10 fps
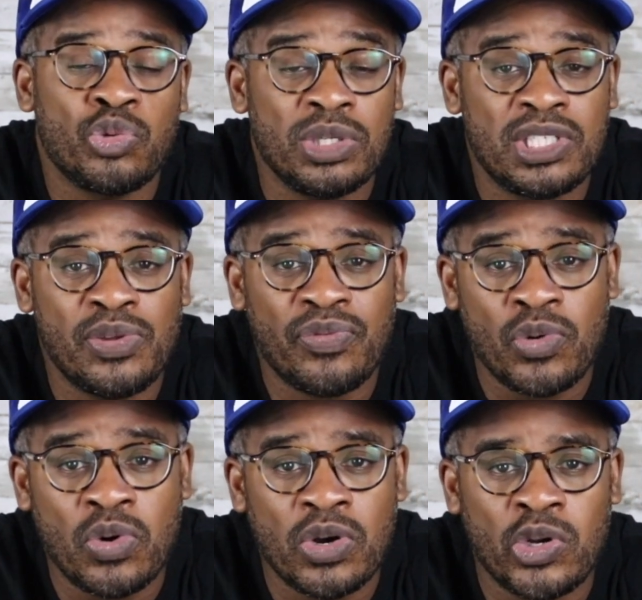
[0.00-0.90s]

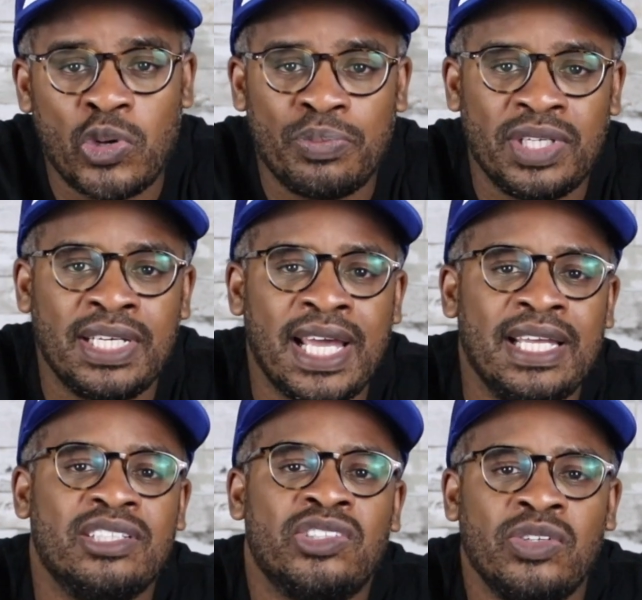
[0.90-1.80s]
24 on opening
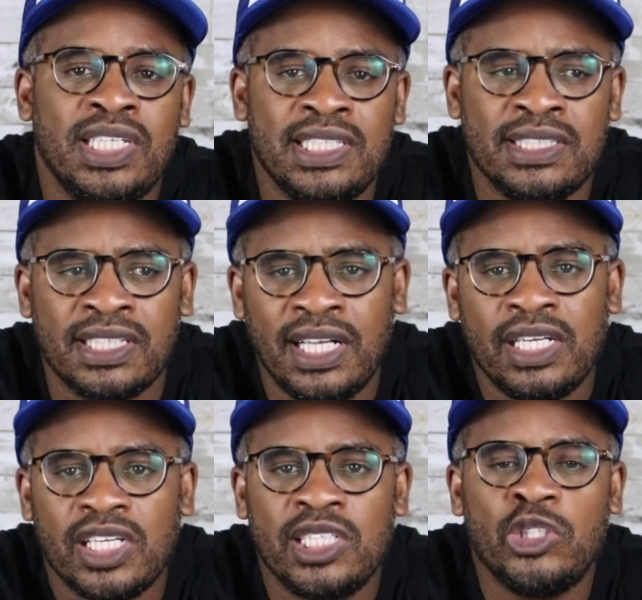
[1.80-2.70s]
night. So he's
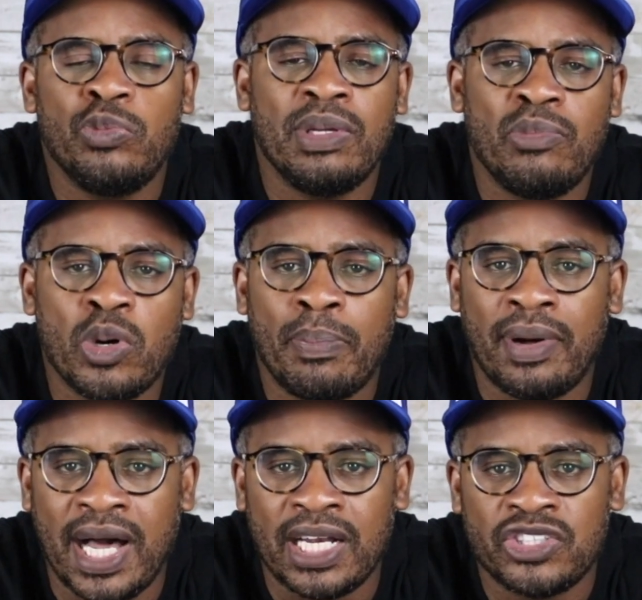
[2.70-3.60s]
a little bit more
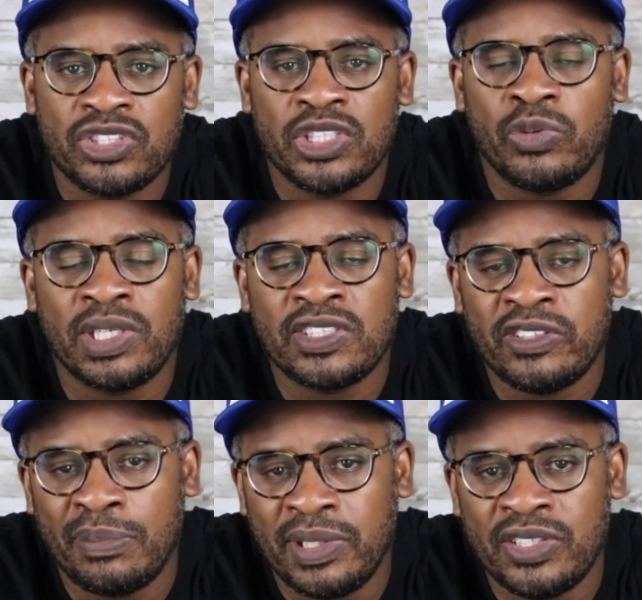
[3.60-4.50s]
polished than the rest of
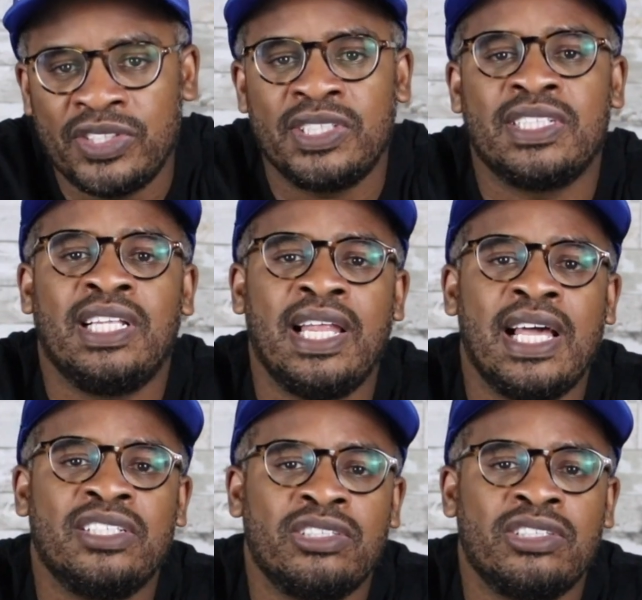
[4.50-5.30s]
the players in this class.